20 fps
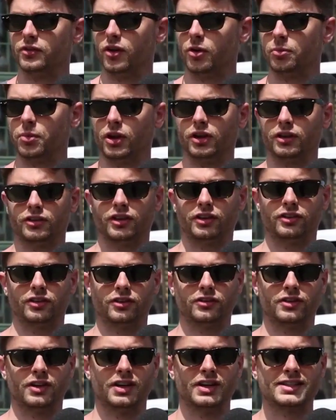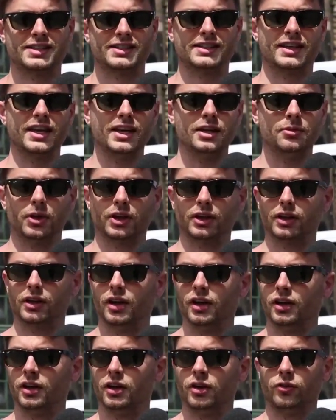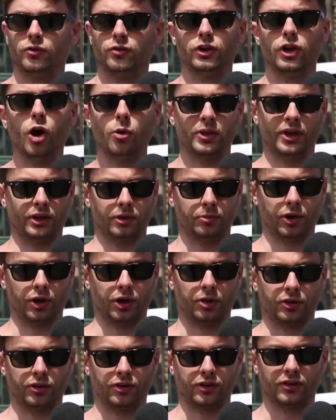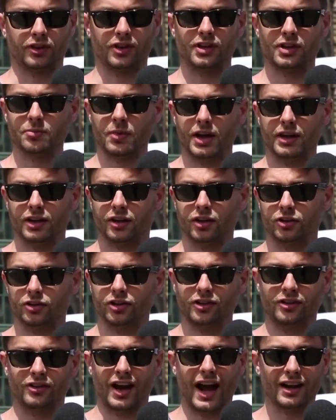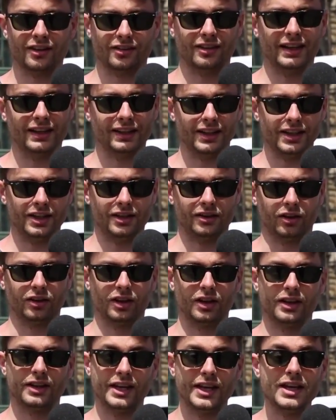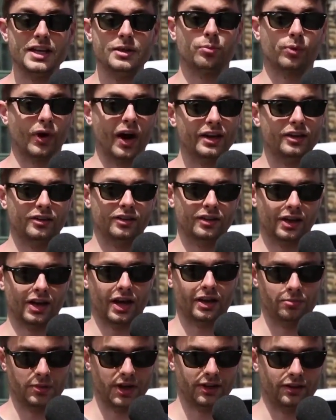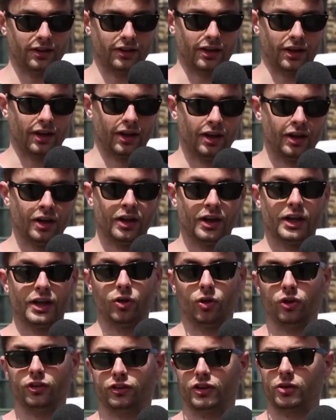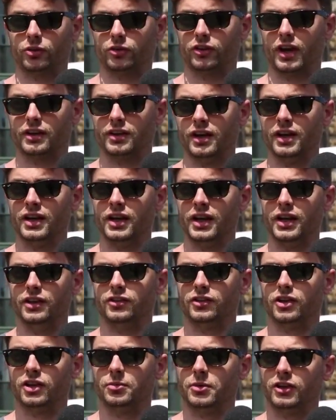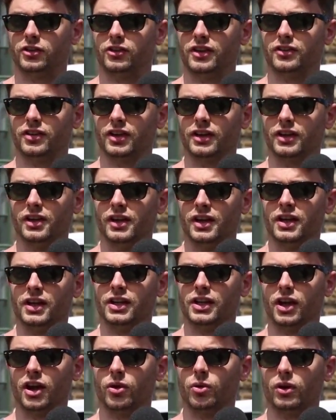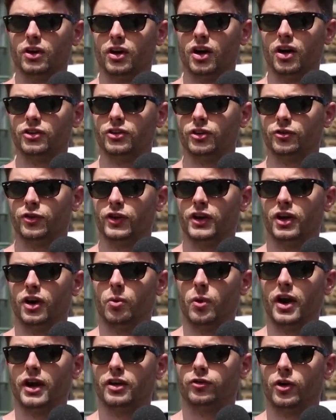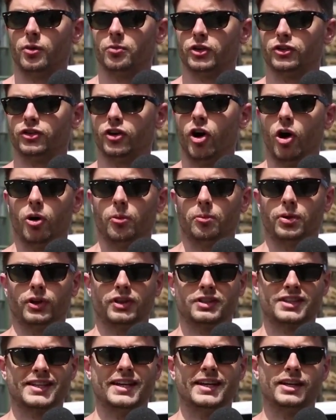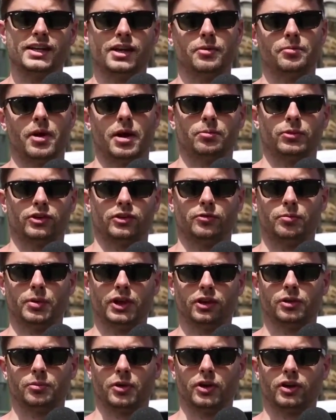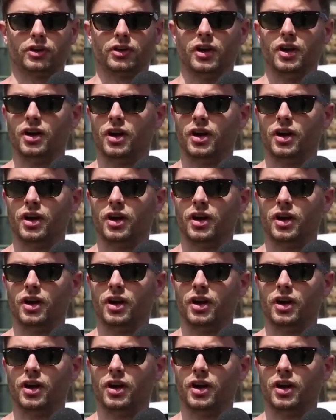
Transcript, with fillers: you've got politicians scheming for lobbying purposes, and in many countries that's illegal, and he brazenly admitted it. He also said he's going to be sitting, you know, 100 feet away from the top senior members of Bilderberg,